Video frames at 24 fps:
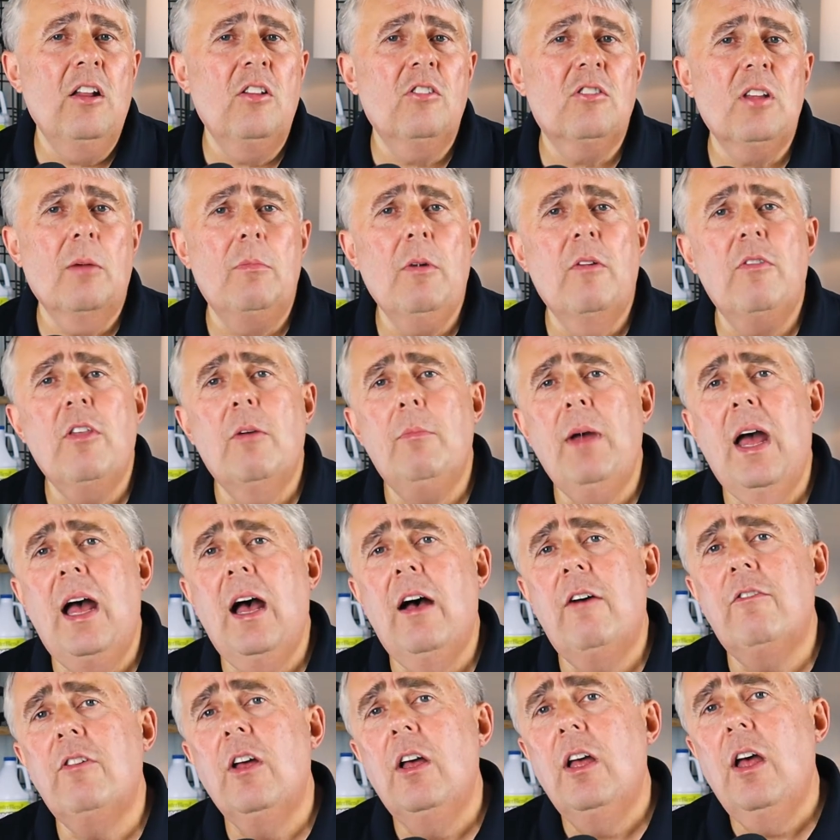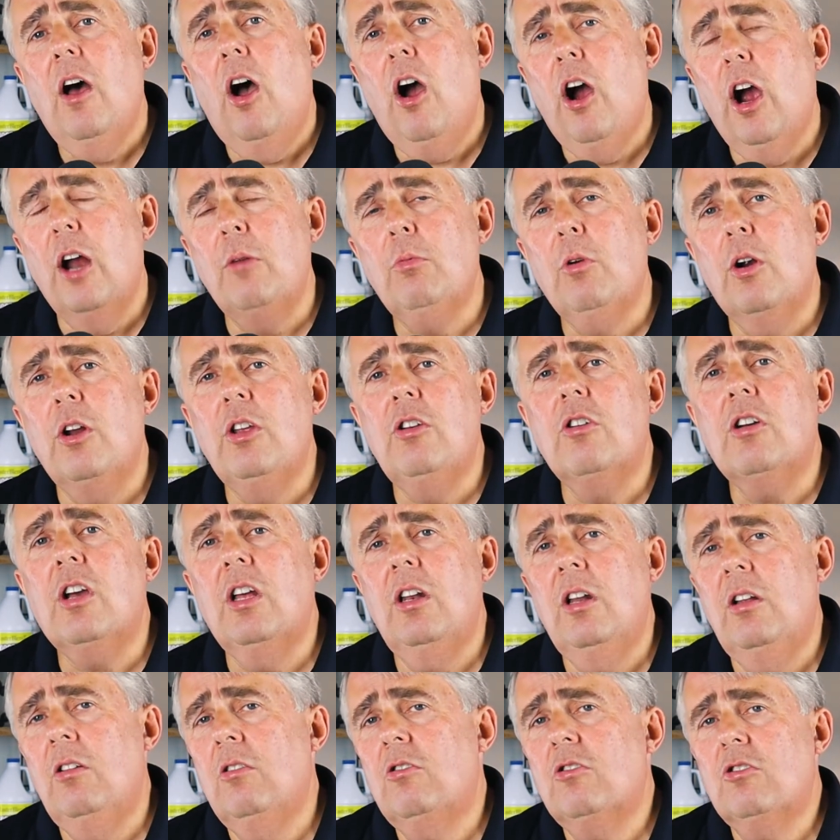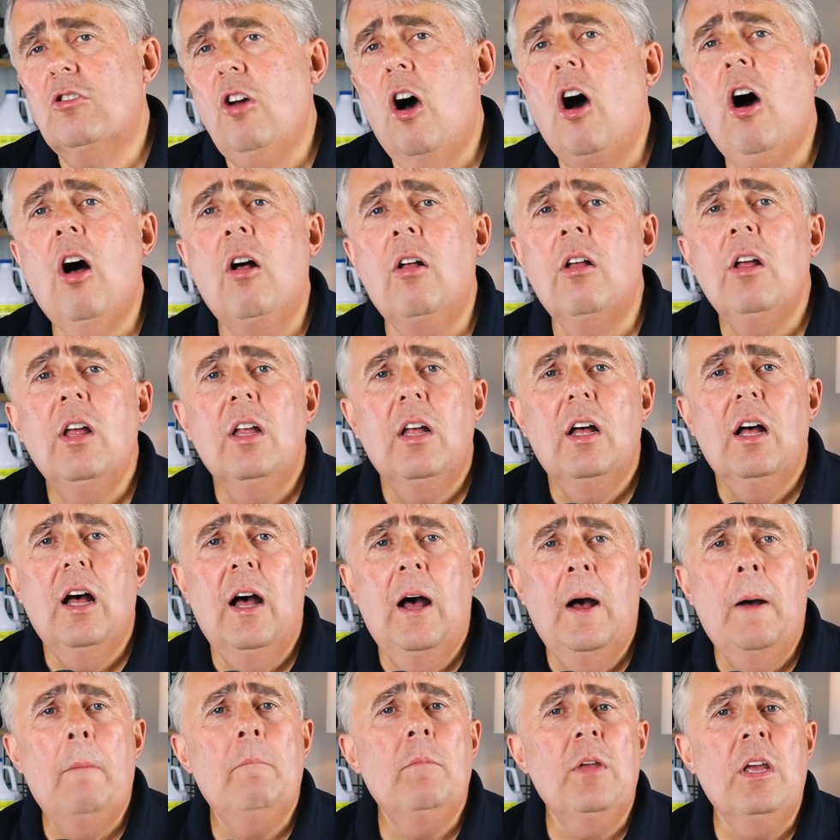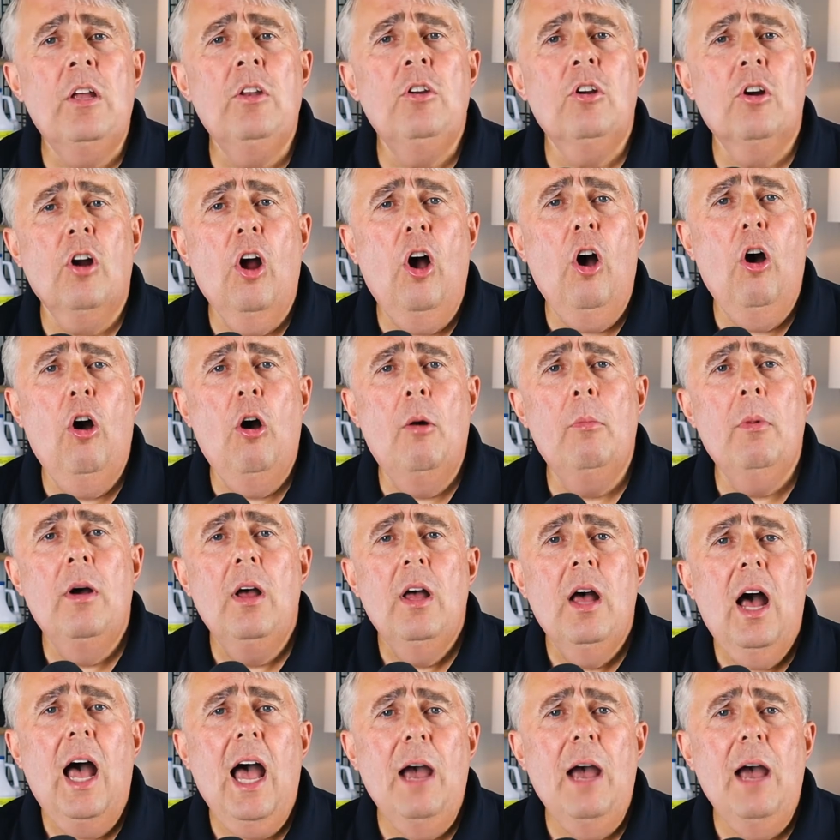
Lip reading: and some of them have hardware you can install in your home.